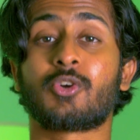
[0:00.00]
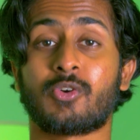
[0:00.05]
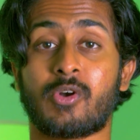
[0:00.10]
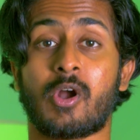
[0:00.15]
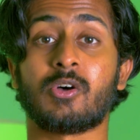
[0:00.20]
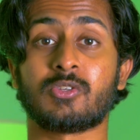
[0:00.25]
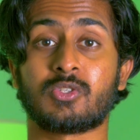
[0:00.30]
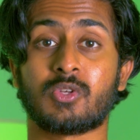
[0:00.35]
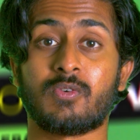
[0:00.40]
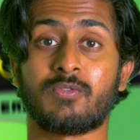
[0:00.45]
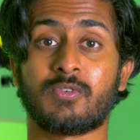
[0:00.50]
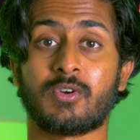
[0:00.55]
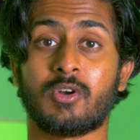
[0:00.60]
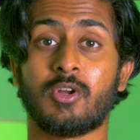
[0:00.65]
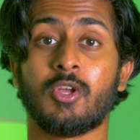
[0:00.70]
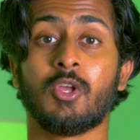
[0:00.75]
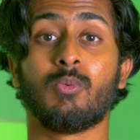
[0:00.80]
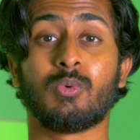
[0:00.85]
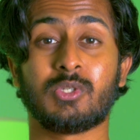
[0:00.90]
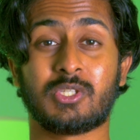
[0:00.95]

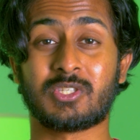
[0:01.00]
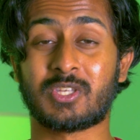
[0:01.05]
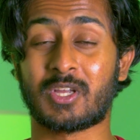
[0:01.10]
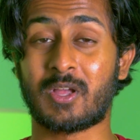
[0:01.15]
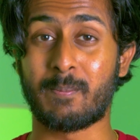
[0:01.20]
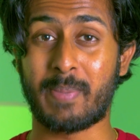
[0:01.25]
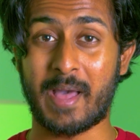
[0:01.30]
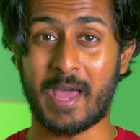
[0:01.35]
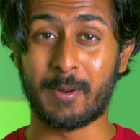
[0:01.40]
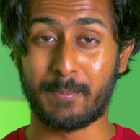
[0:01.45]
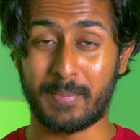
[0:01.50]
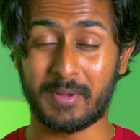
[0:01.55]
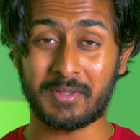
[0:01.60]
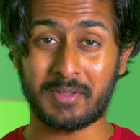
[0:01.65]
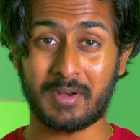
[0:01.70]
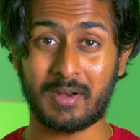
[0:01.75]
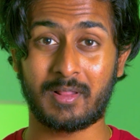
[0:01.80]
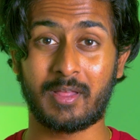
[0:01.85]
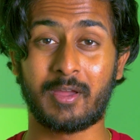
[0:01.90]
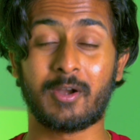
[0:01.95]
Crossover, which is a
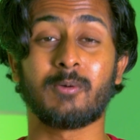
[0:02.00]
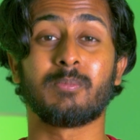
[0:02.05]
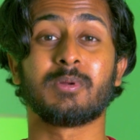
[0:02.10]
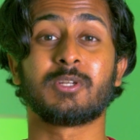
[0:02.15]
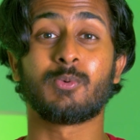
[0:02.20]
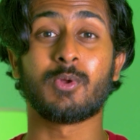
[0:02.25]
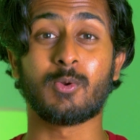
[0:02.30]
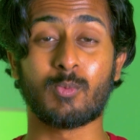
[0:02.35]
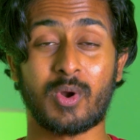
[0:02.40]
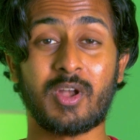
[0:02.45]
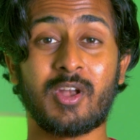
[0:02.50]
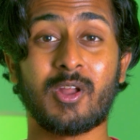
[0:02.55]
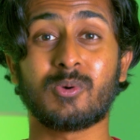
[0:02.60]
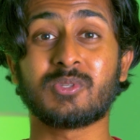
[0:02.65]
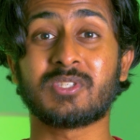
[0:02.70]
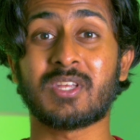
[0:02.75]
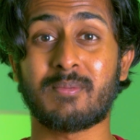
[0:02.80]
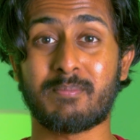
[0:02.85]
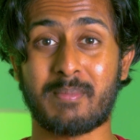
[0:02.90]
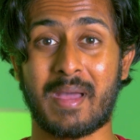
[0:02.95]
compatibility layer between
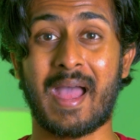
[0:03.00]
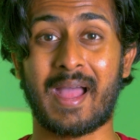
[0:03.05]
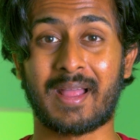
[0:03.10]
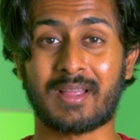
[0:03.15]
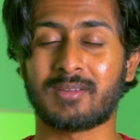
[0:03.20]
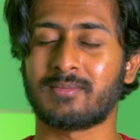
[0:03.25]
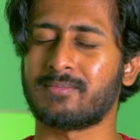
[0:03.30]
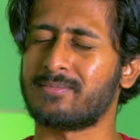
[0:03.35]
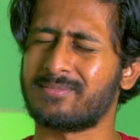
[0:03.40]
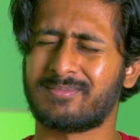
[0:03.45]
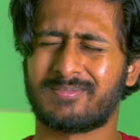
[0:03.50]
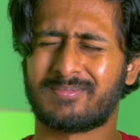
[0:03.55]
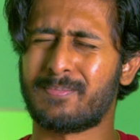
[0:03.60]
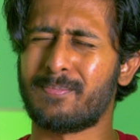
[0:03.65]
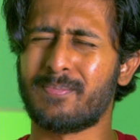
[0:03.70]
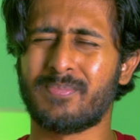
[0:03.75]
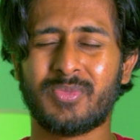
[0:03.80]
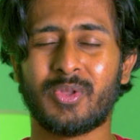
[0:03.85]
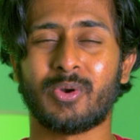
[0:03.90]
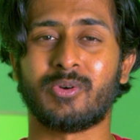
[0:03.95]
Windows and Mac.
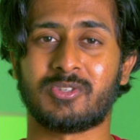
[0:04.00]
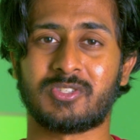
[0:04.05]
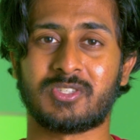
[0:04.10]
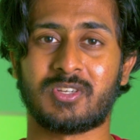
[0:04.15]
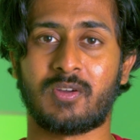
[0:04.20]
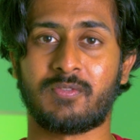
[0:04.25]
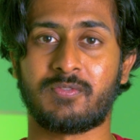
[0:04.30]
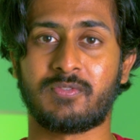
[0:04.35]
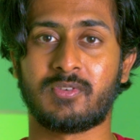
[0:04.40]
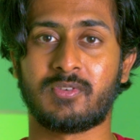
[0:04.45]
Nerd stuff.